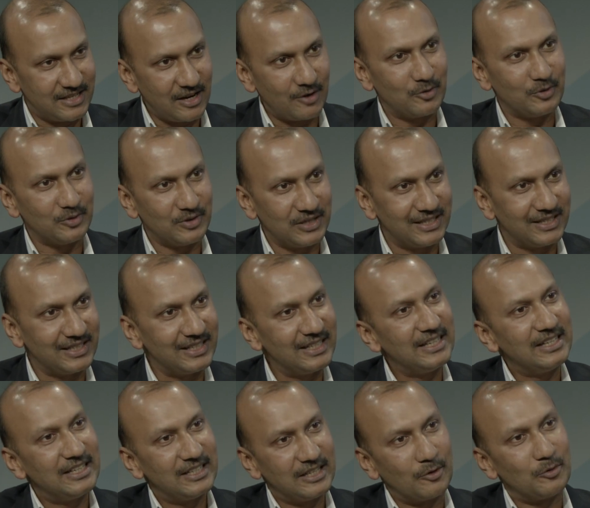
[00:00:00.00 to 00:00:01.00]
down to
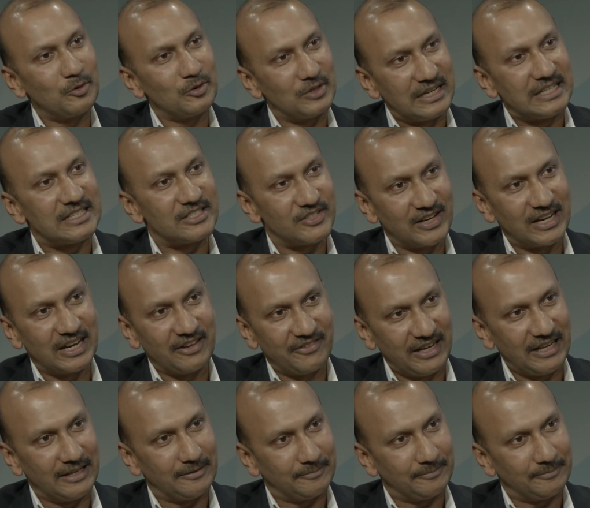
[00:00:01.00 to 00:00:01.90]
the district level.